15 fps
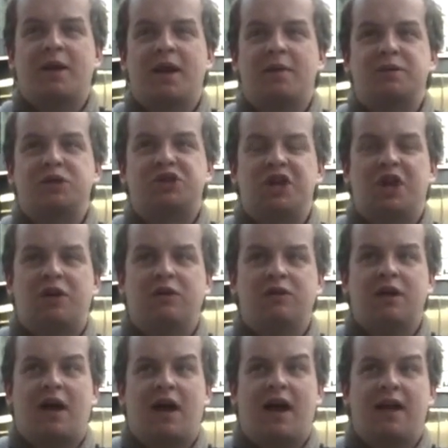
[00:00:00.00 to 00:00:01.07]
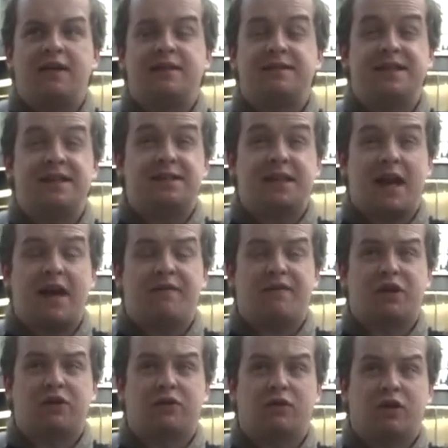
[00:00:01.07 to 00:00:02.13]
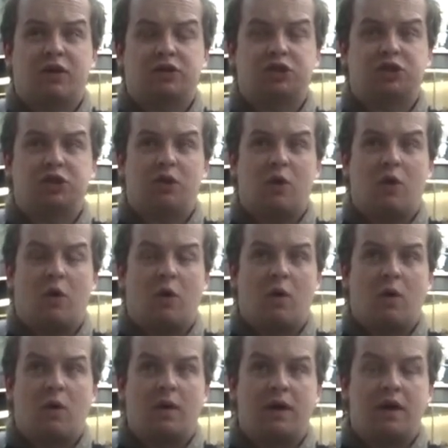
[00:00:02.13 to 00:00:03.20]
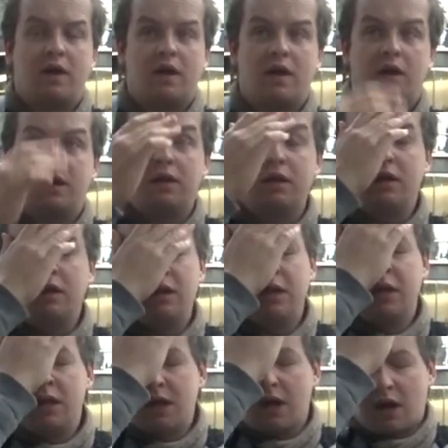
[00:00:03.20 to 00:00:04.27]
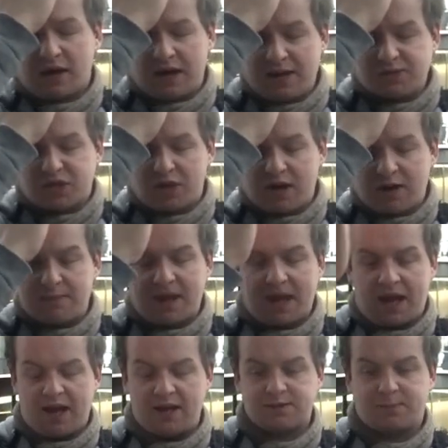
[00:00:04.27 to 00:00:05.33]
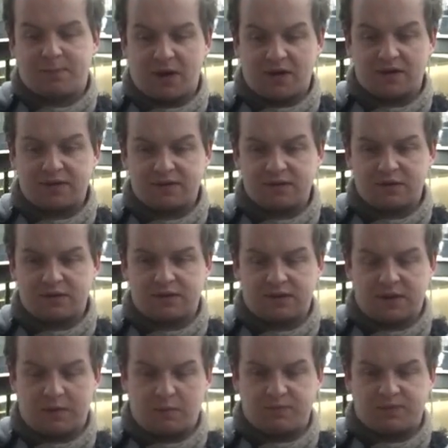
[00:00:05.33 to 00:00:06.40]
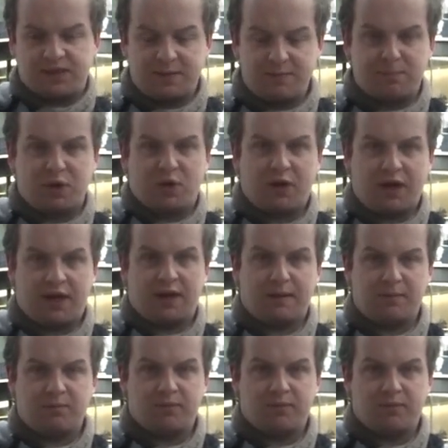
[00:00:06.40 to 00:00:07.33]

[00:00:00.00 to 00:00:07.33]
When I was young, I did have a crush on... Her name's gone out of my head, but the Sleeping Beauty...